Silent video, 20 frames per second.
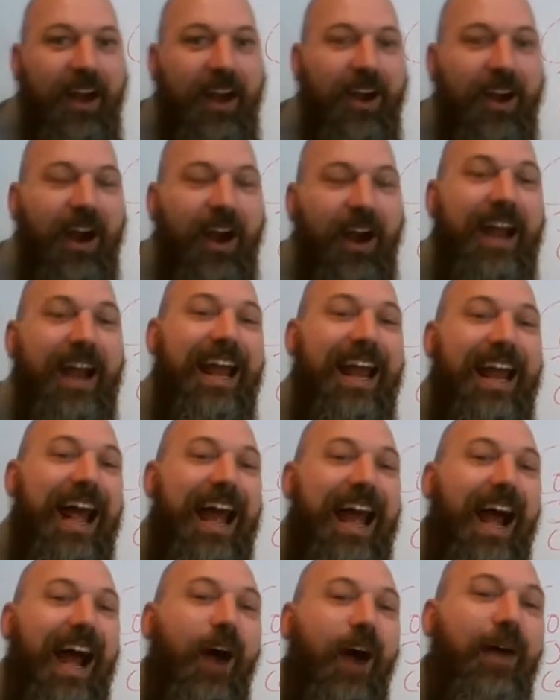All right,
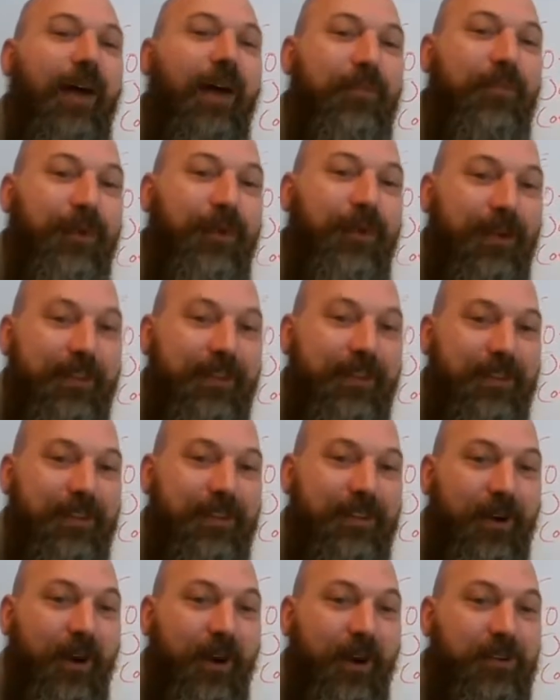however,
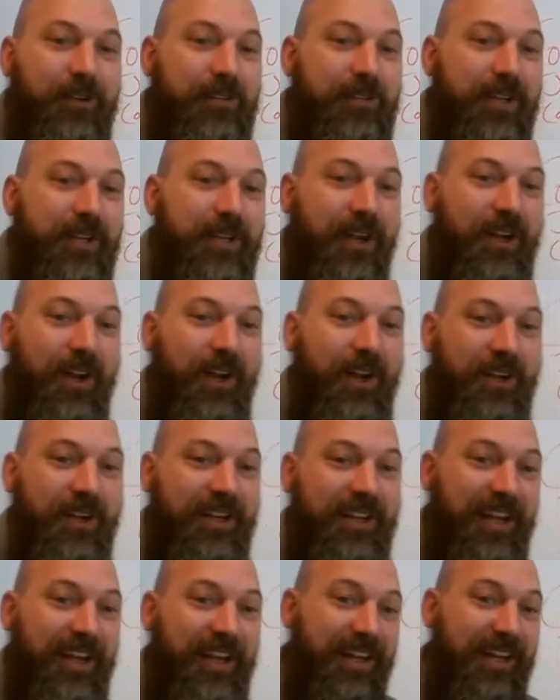they're also going to
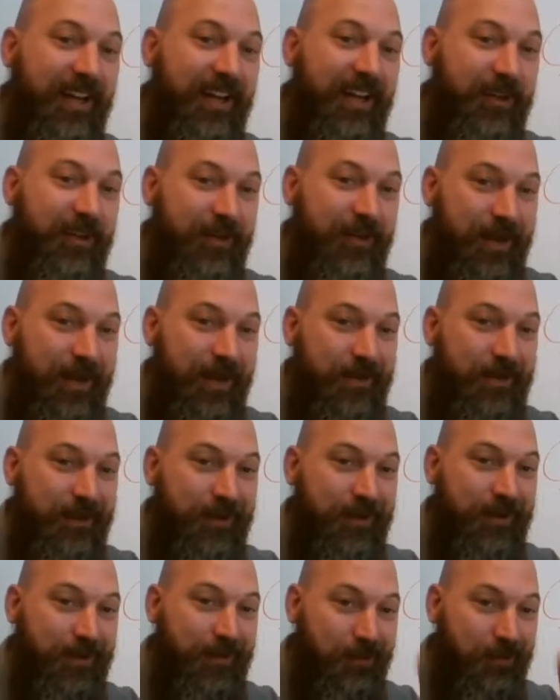call it another name
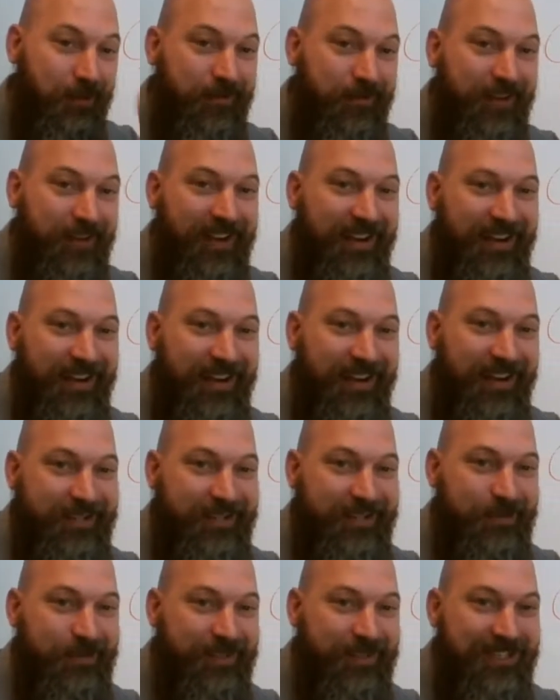here that we're going to find out in
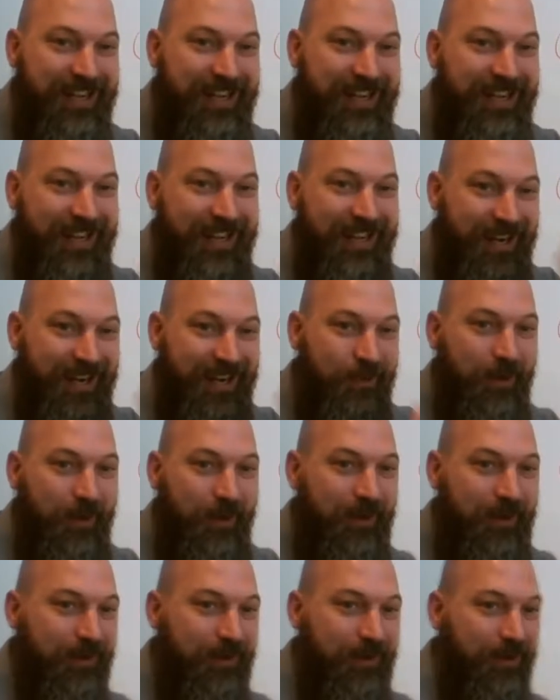just 1 second and
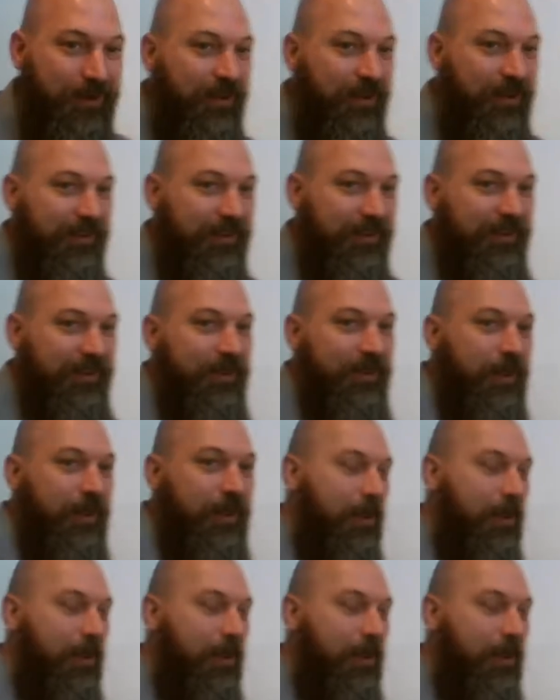why they're going to call it.